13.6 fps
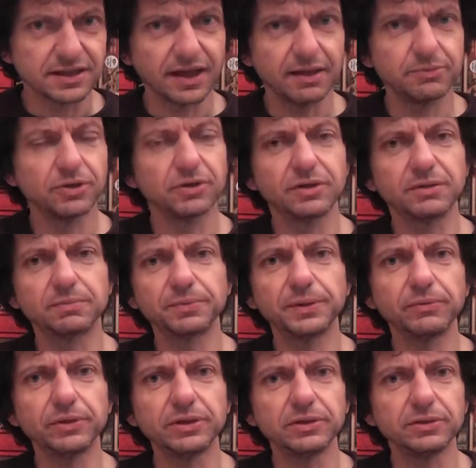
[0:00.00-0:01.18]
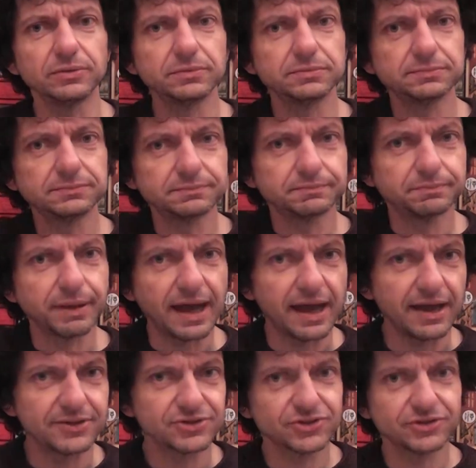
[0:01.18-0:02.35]
the game you're gonna bring with you
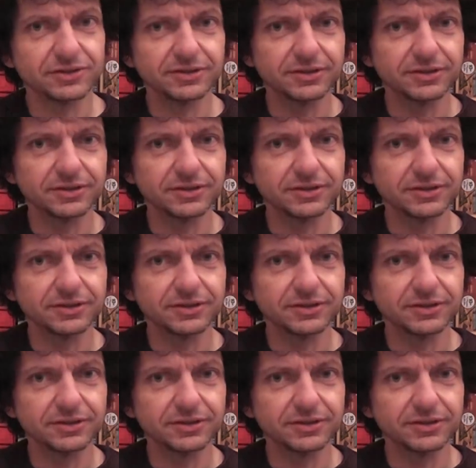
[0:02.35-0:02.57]
past the,